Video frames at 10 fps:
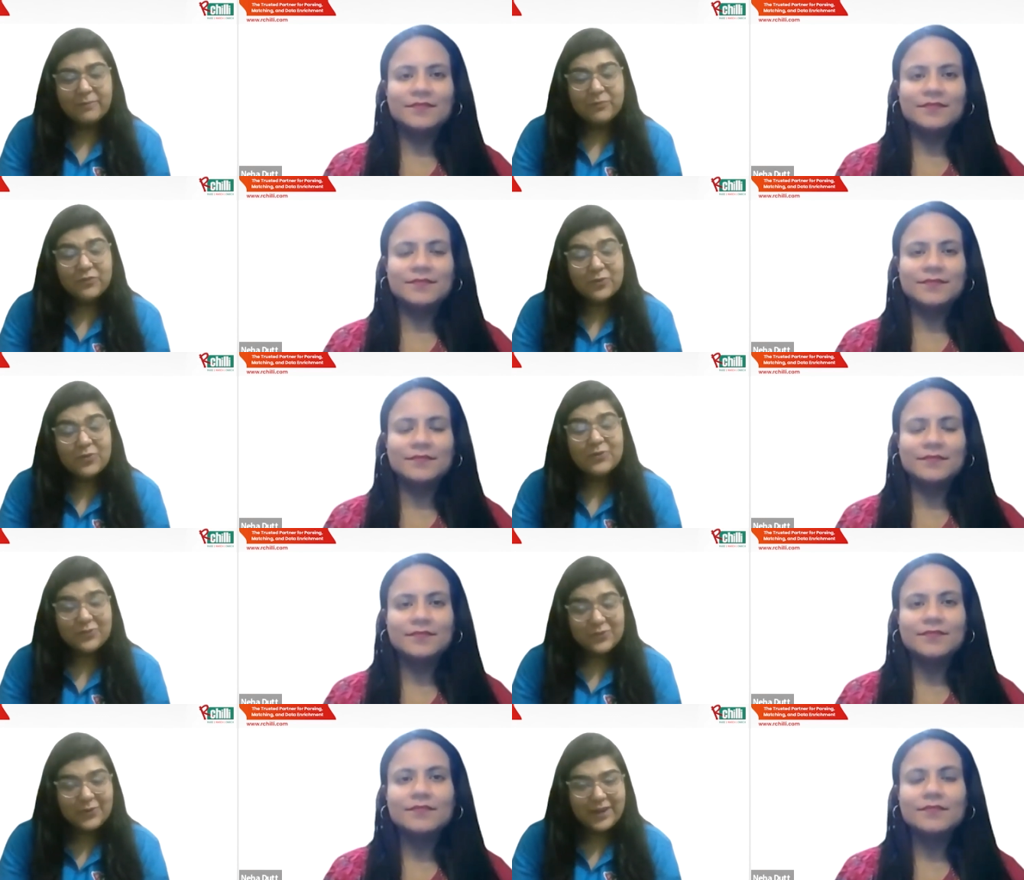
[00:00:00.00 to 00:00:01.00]
Speaker 1: I'm so,
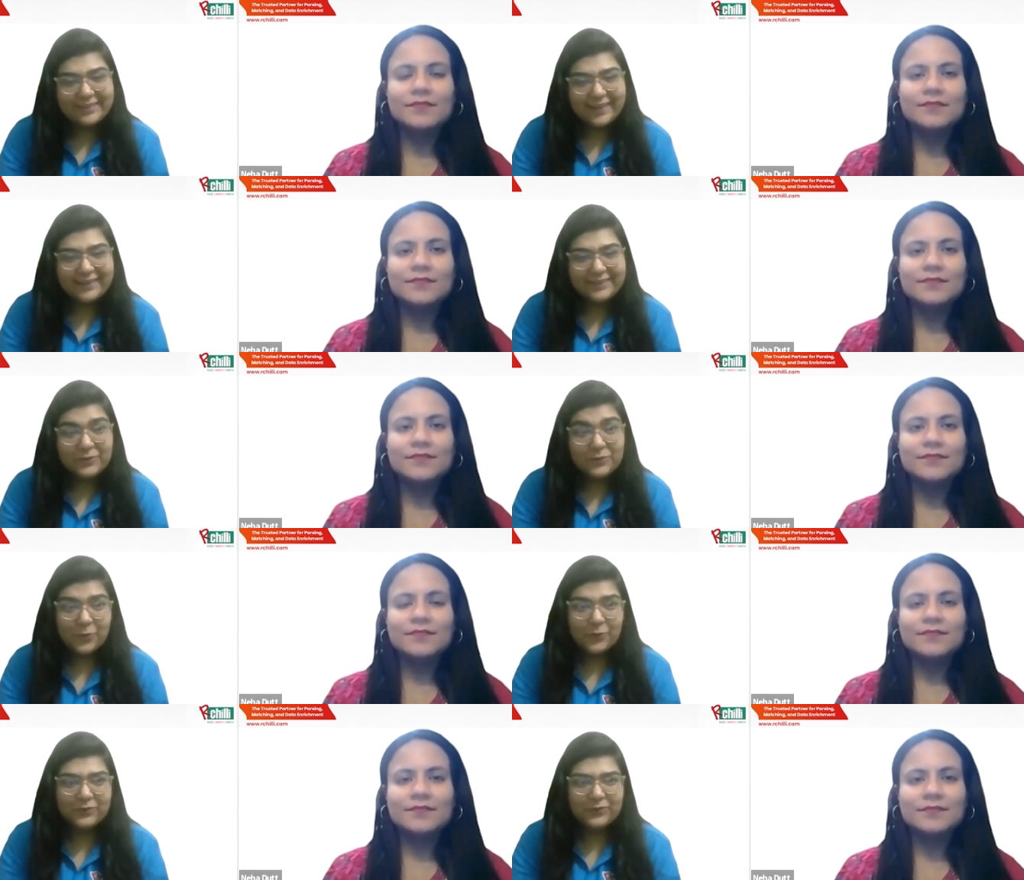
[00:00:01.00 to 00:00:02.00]
so excited
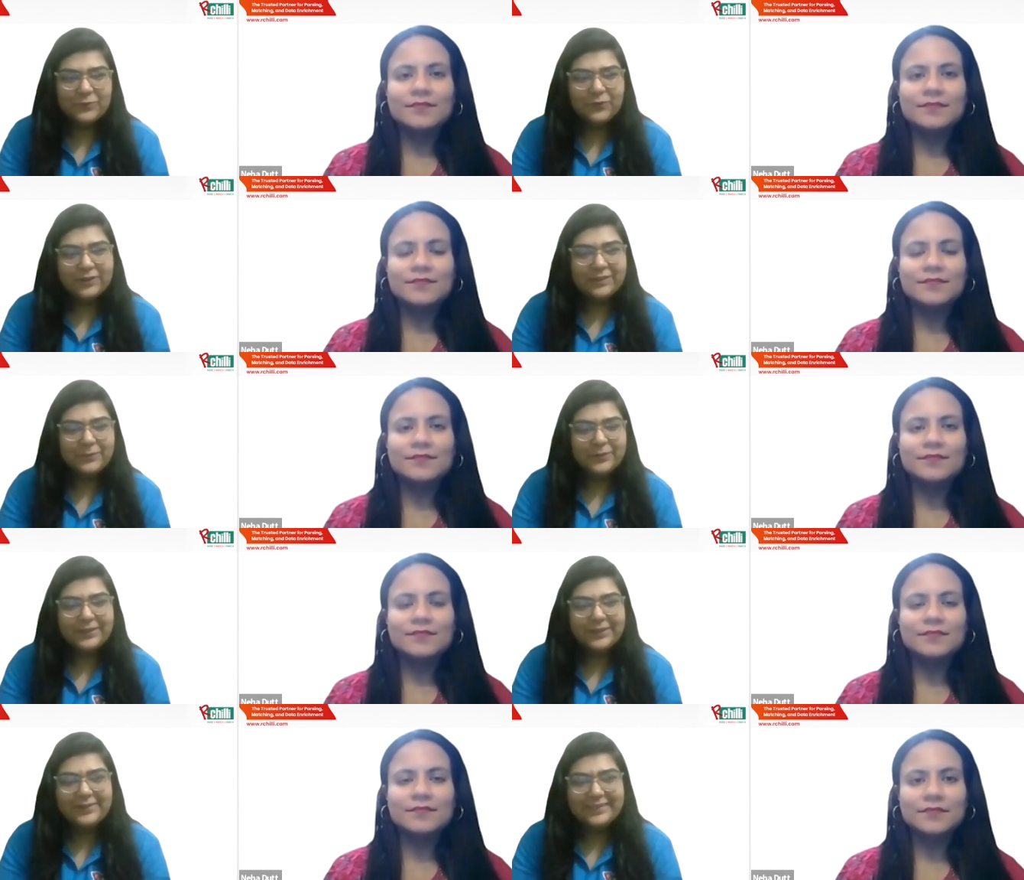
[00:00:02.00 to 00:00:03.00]
to host you for this
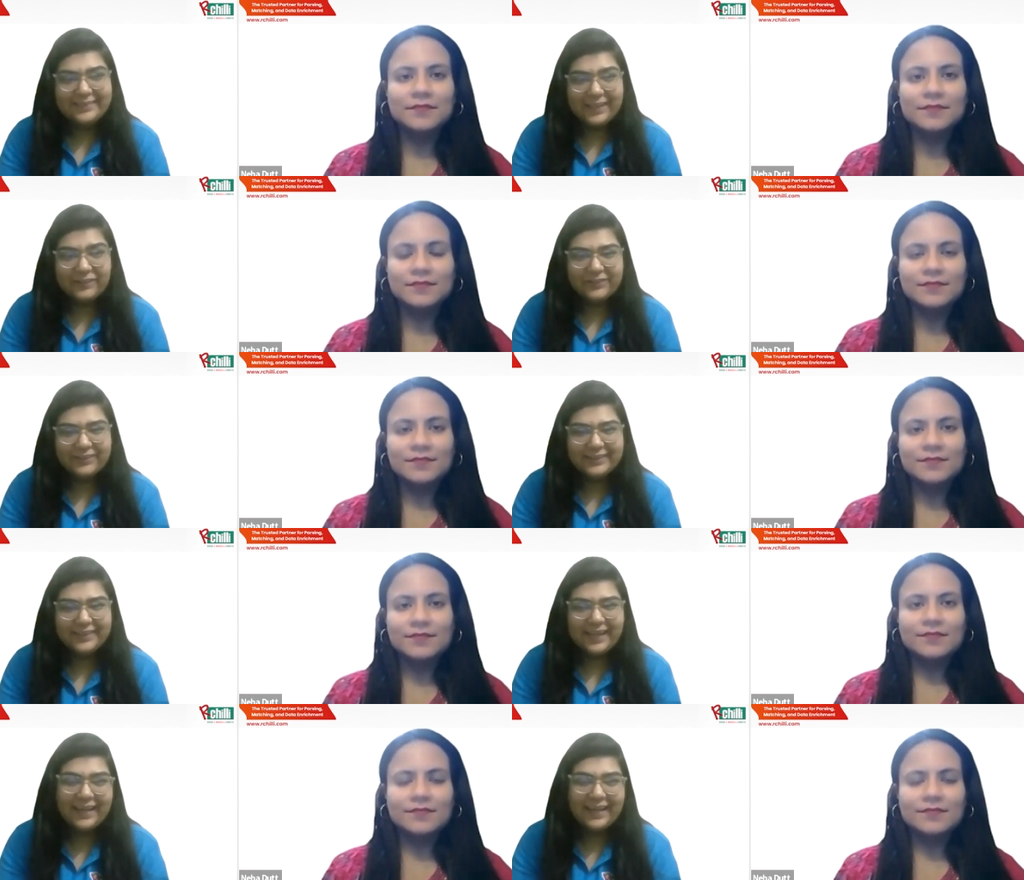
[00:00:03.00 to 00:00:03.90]
particular session.